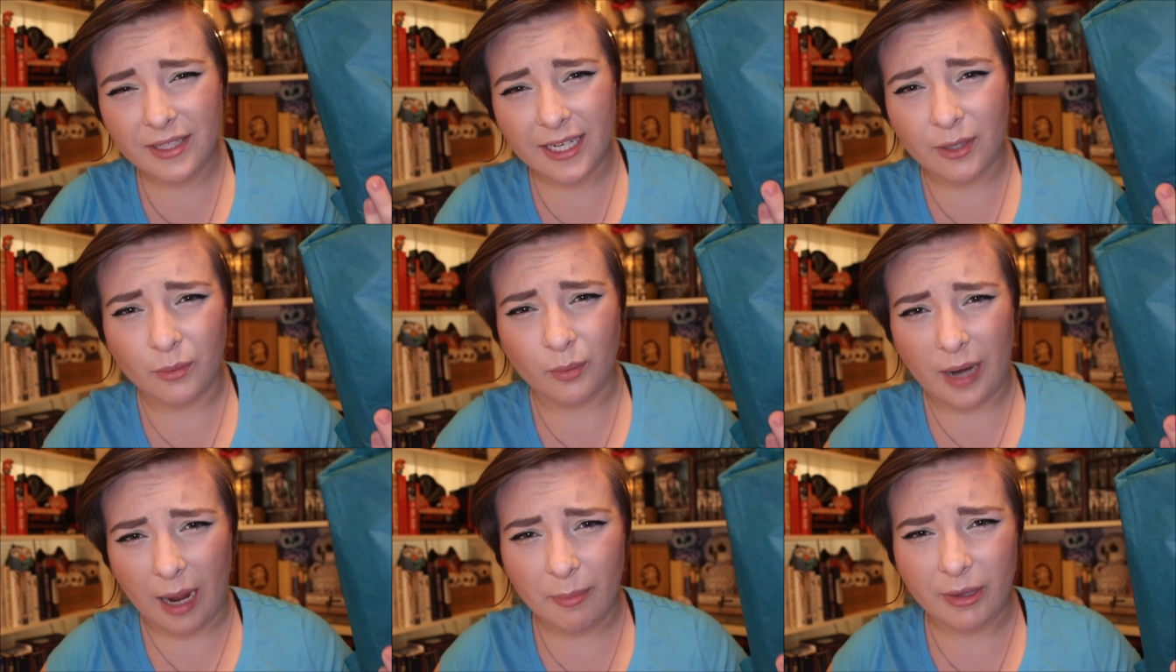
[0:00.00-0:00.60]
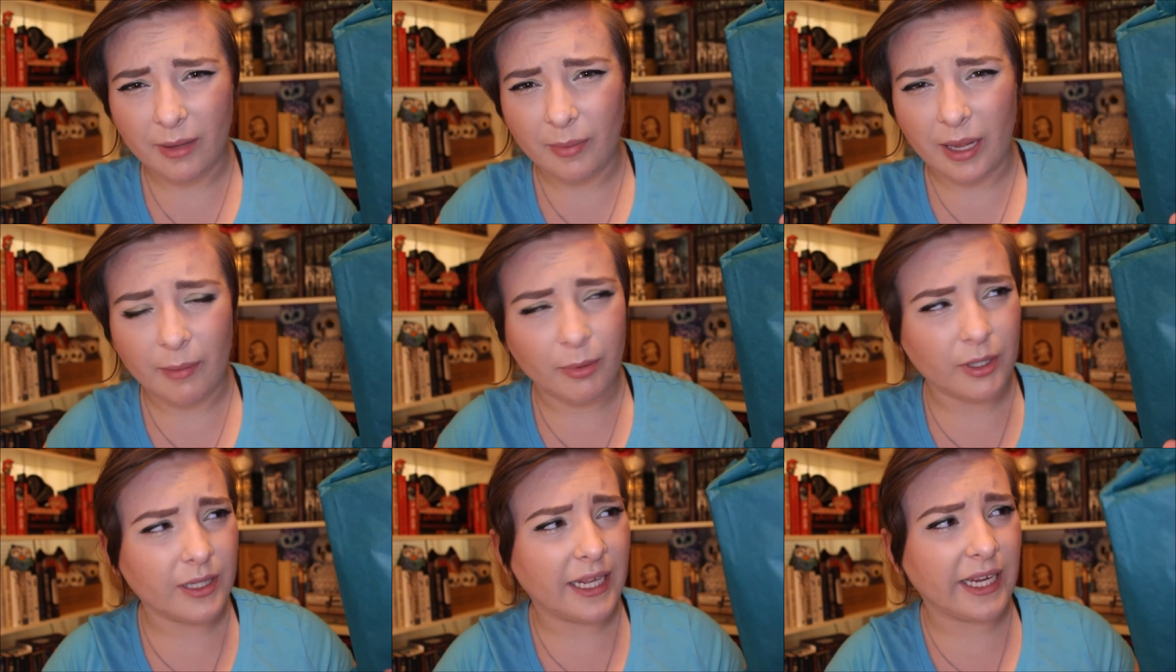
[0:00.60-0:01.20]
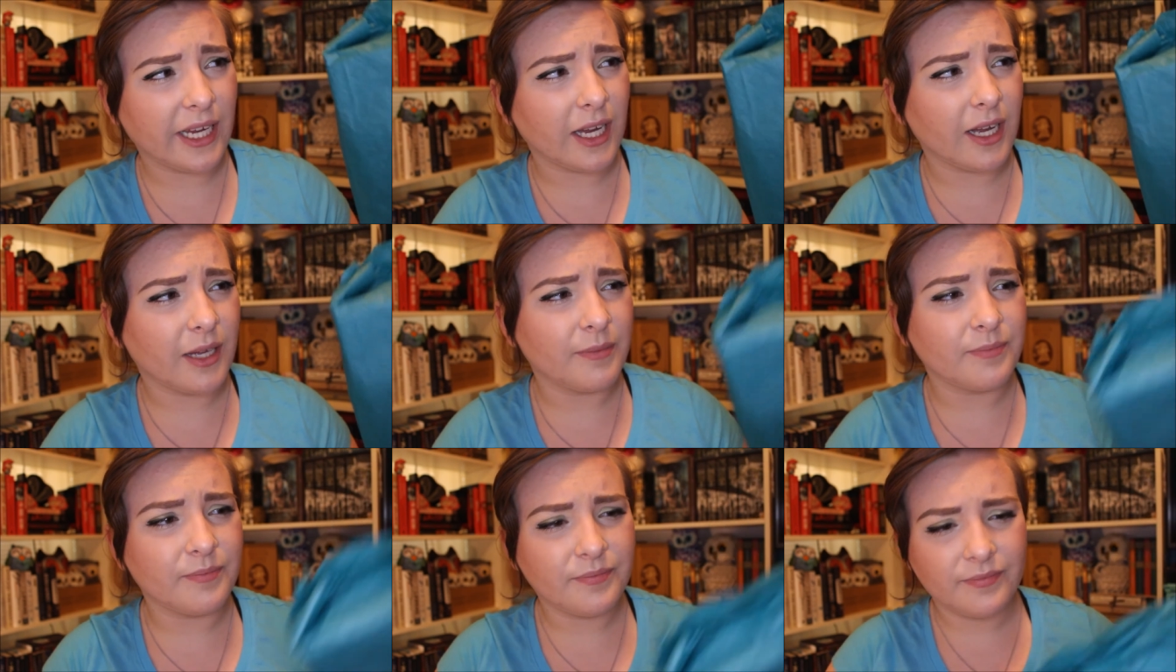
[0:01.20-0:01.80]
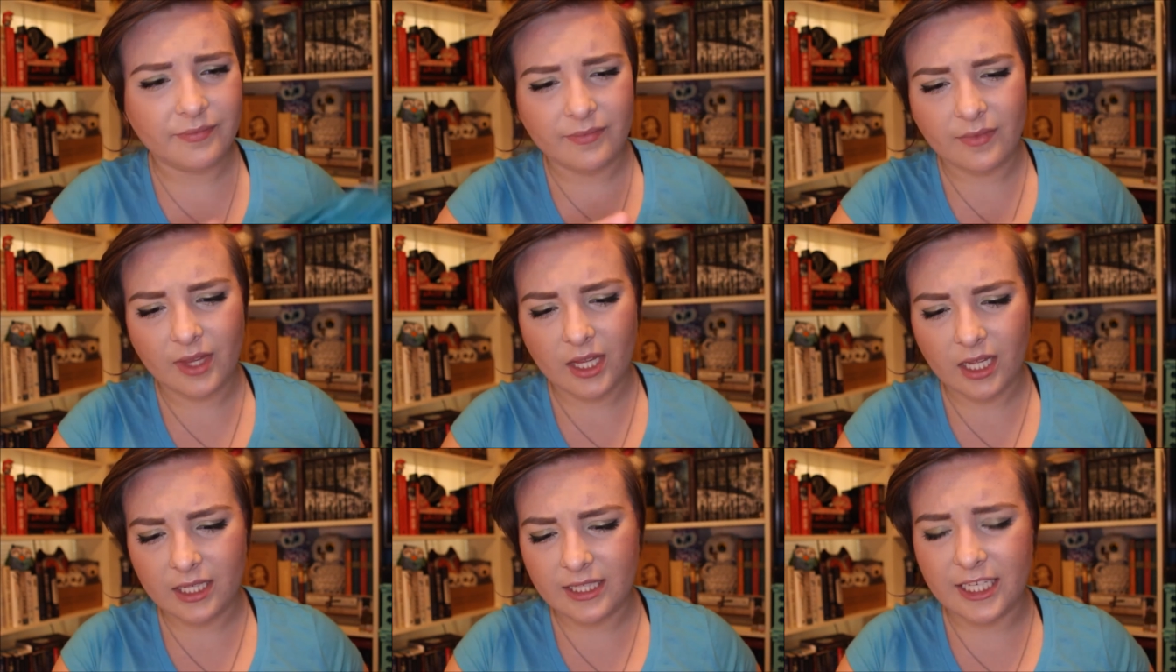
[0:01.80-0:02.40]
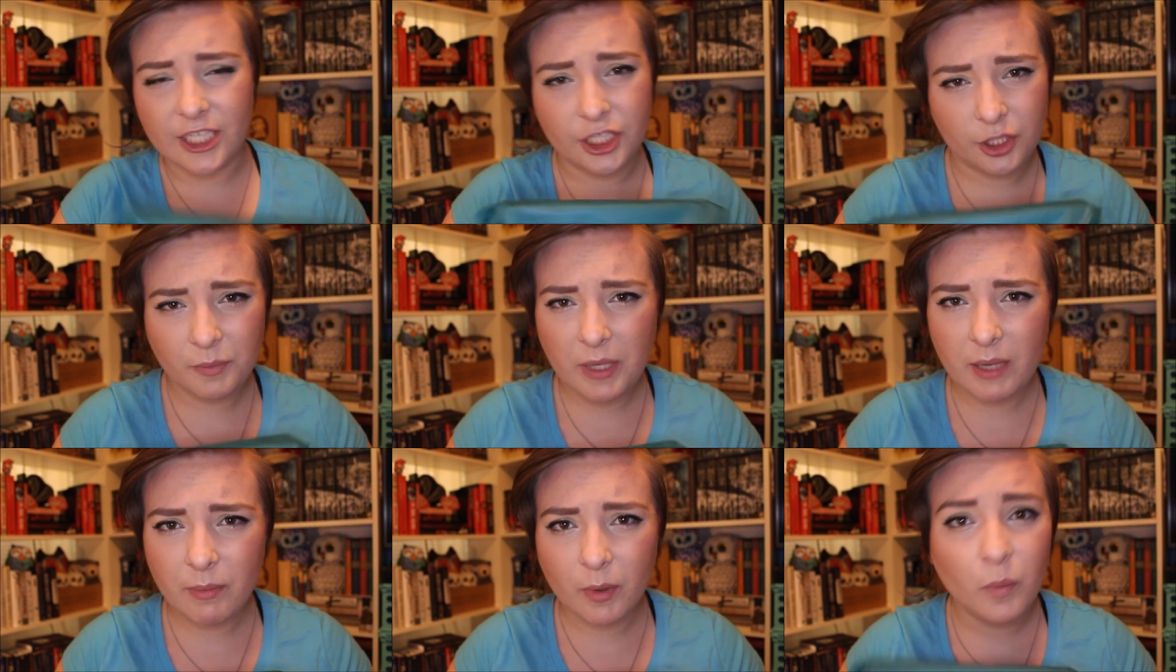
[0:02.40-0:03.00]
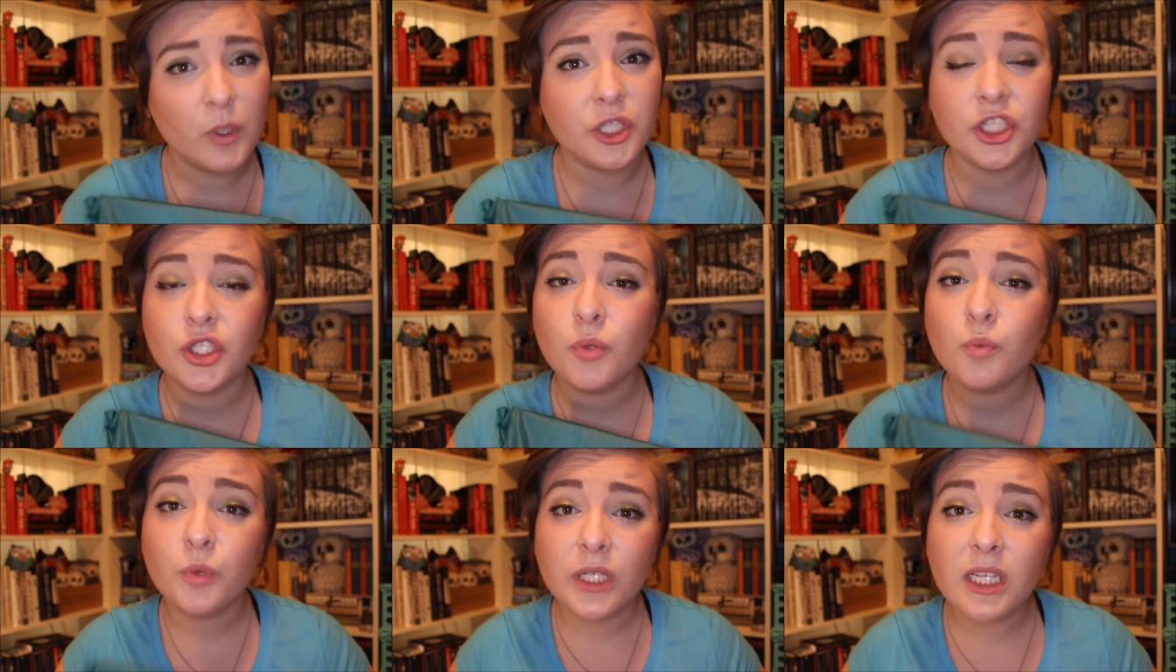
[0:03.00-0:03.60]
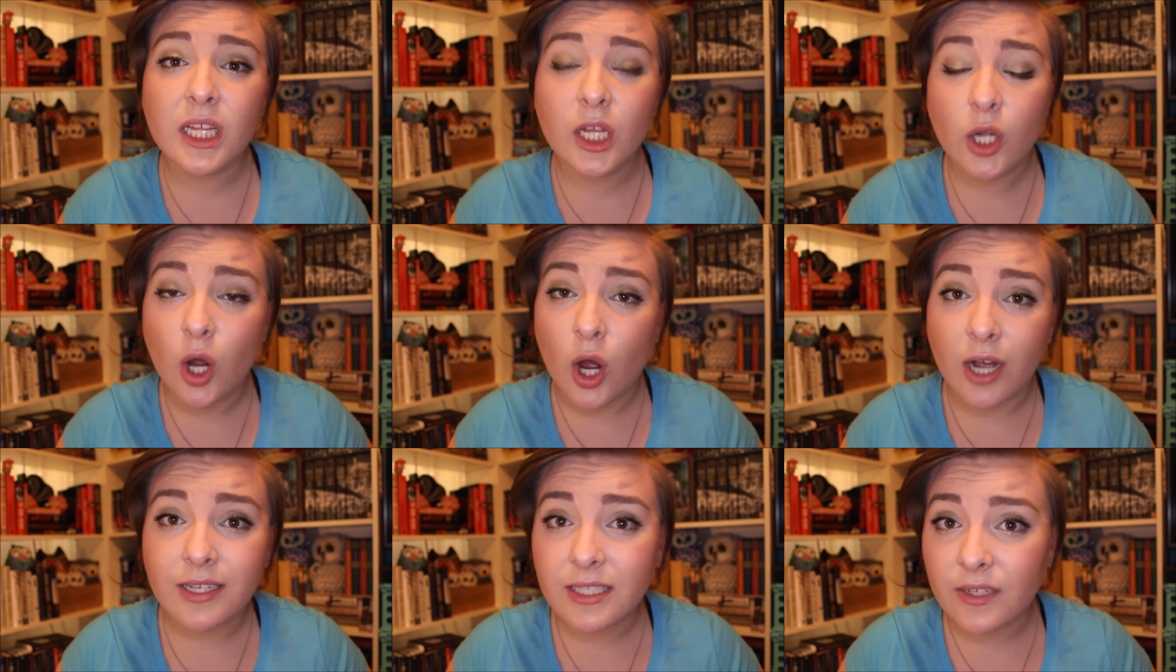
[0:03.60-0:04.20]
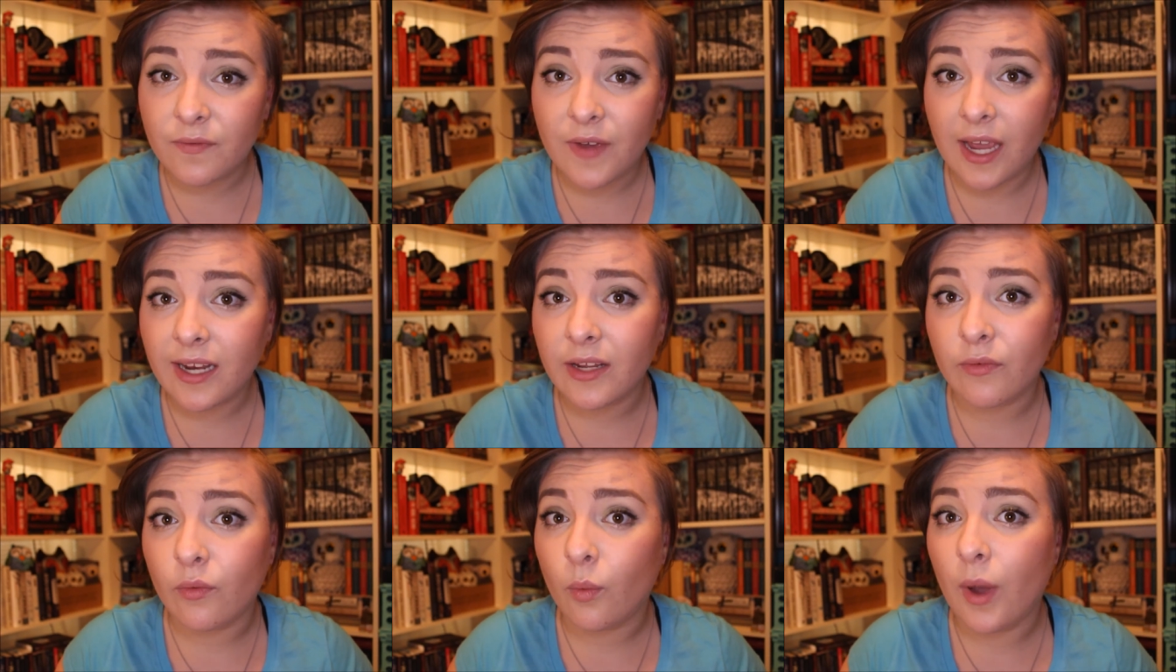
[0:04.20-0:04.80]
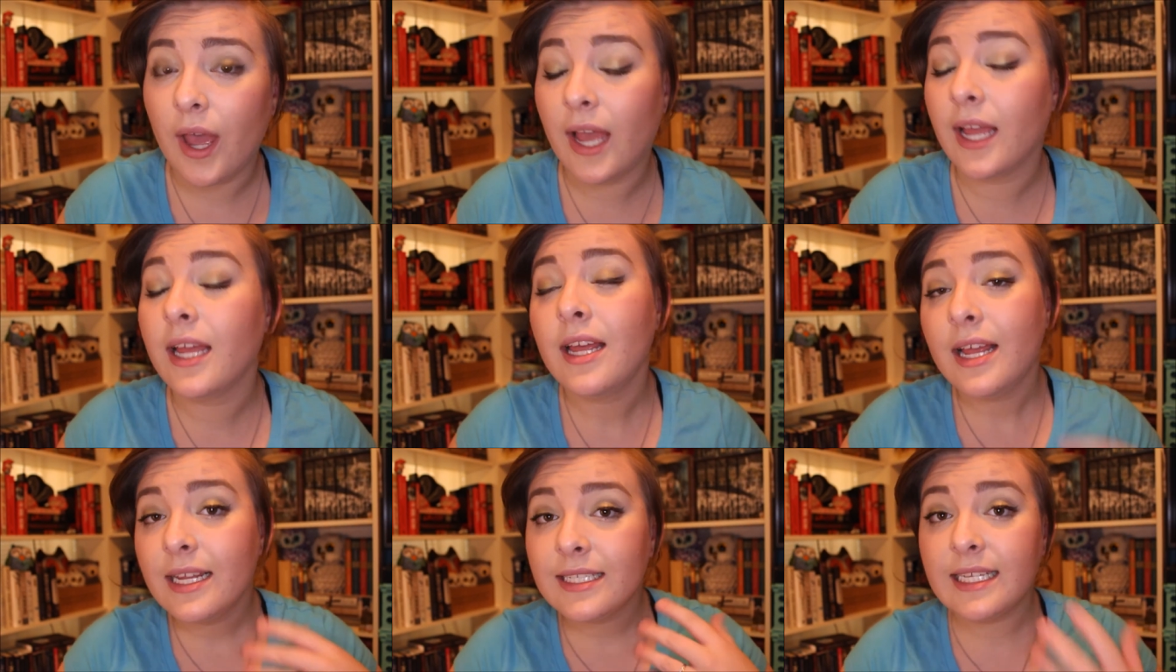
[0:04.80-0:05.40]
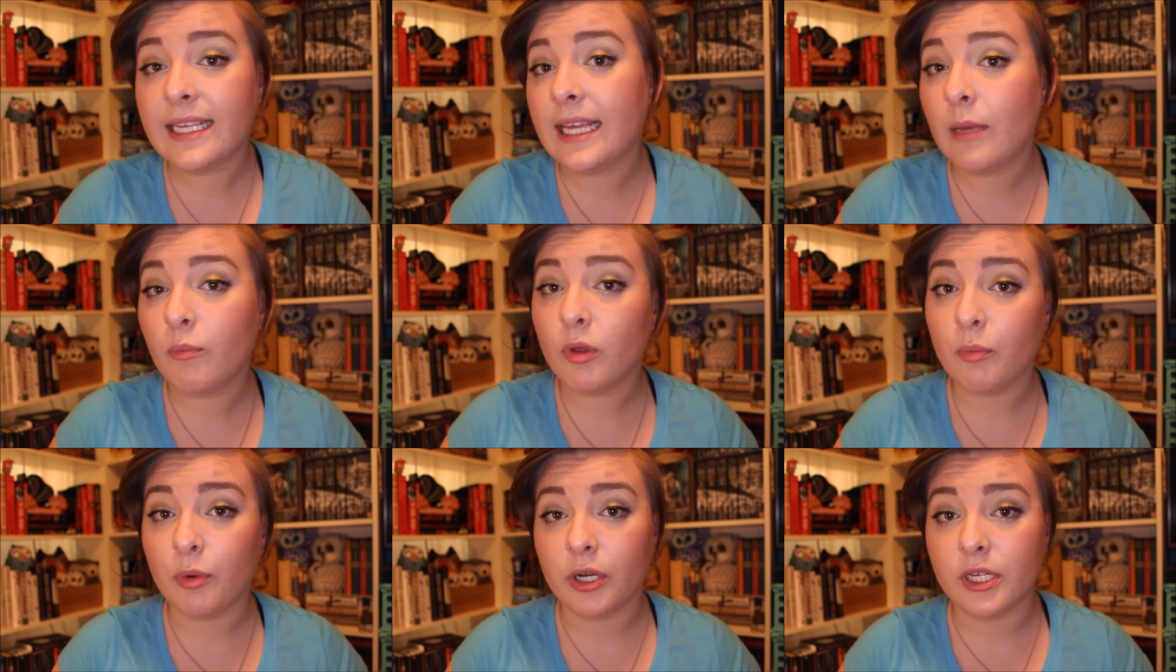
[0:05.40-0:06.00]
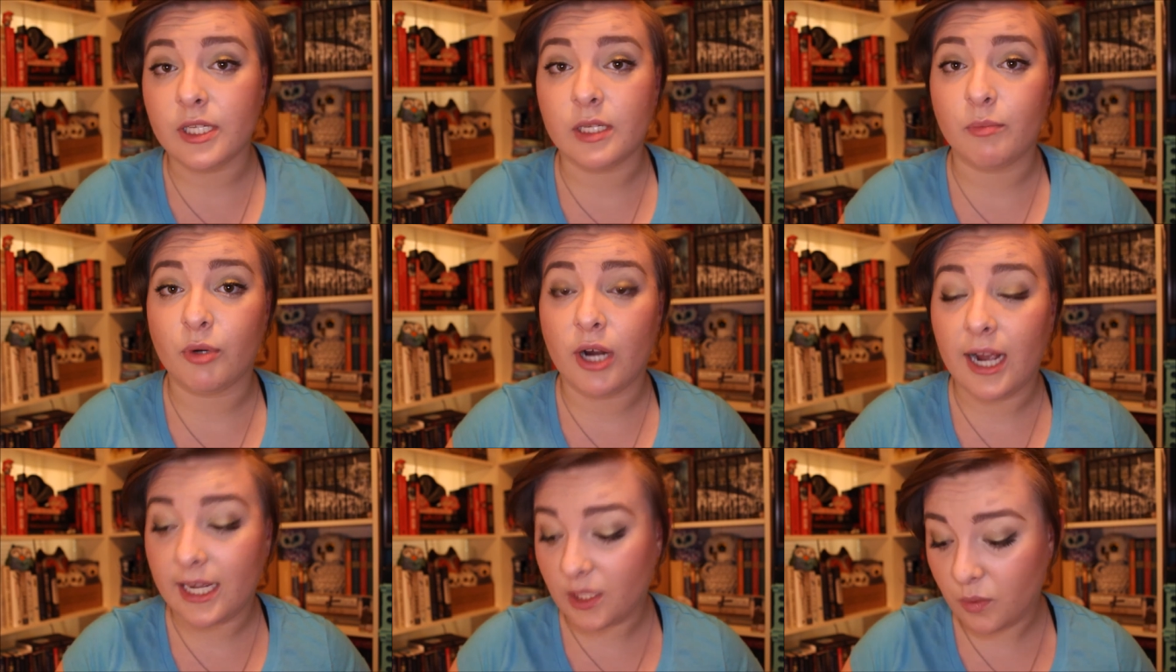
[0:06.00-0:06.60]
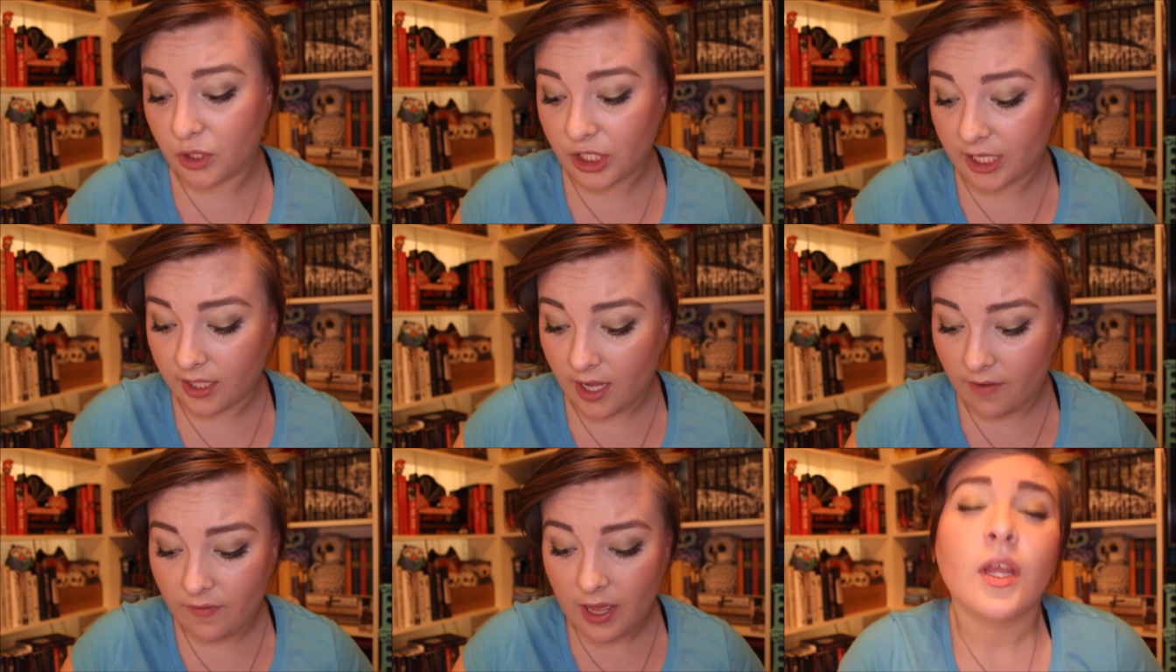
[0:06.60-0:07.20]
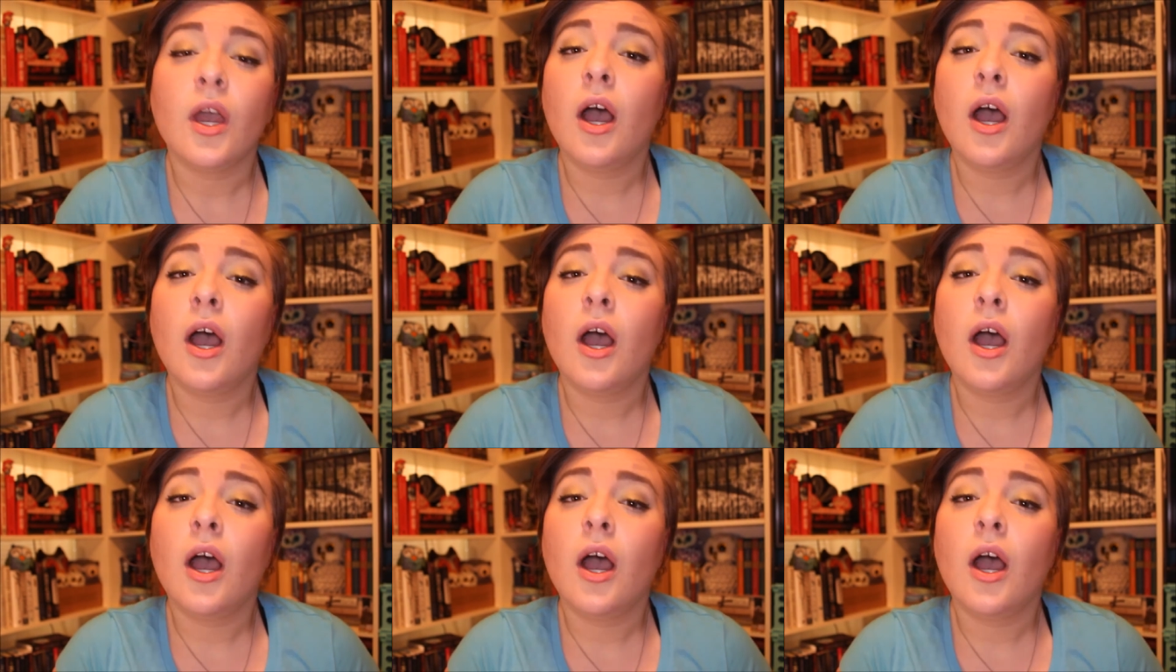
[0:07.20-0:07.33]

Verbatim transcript: like wrapping paper, like um, tissue paper, which is a really cost-effective way to keep the book a surprise, which I love.